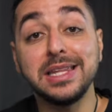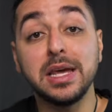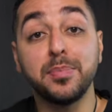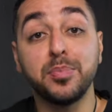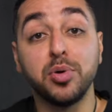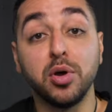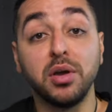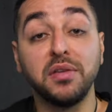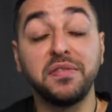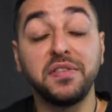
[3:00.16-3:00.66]
in a
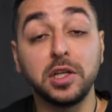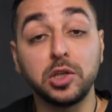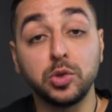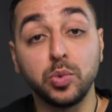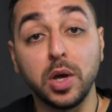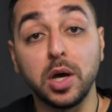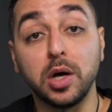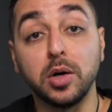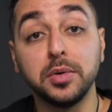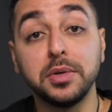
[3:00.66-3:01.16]
perfect
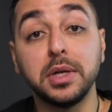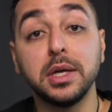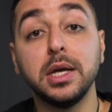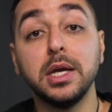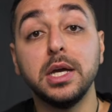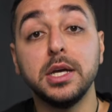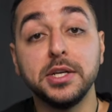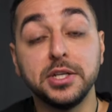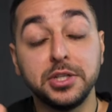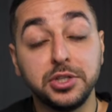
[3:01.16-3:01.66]
world,
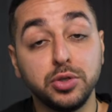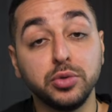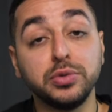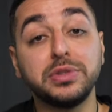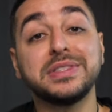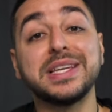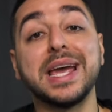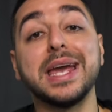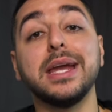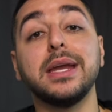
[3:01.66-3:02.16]

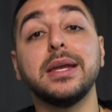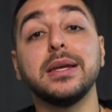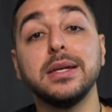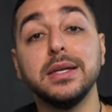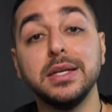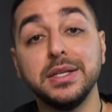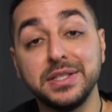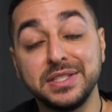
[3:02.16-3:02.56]
should take